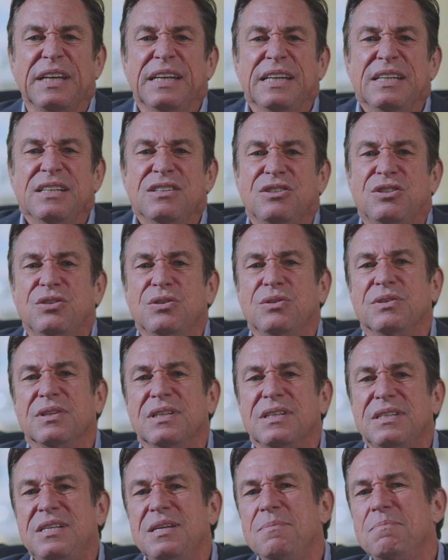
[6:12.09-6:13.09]
into
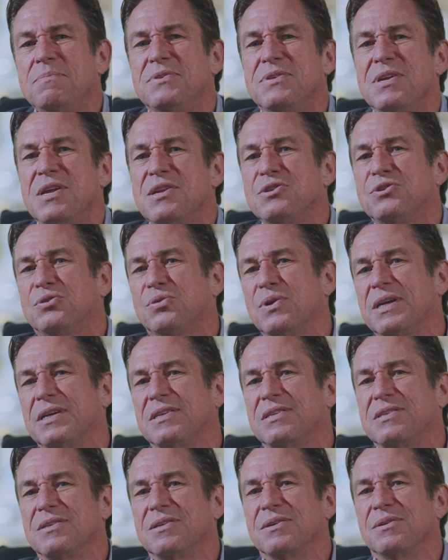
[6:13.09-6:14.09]
the tips and
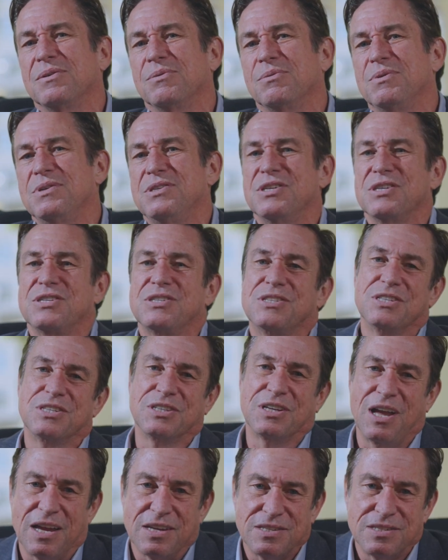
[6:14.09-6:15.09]
tricks we just
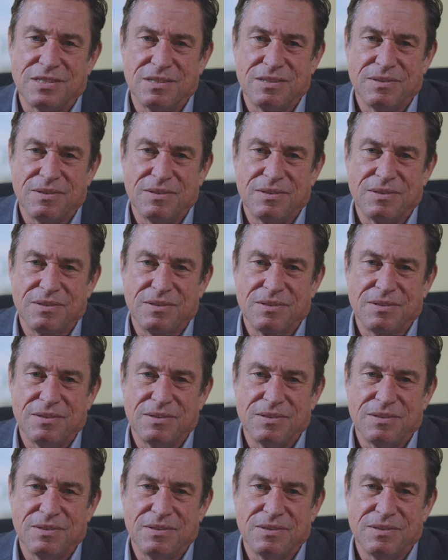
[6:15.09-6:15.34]
discussed.